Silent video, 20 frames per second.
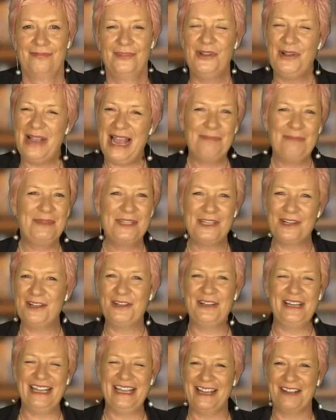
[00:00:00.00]
you're
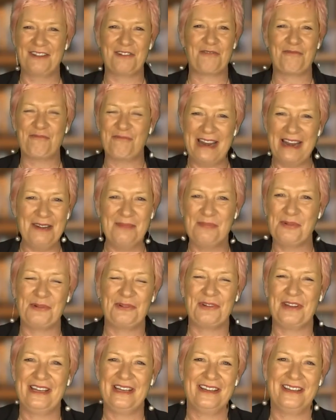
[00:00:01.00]
absolutely
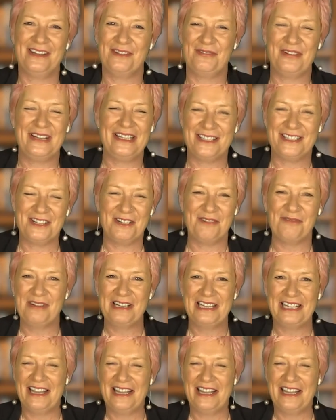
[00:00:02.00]
incredible, Nafisa. You really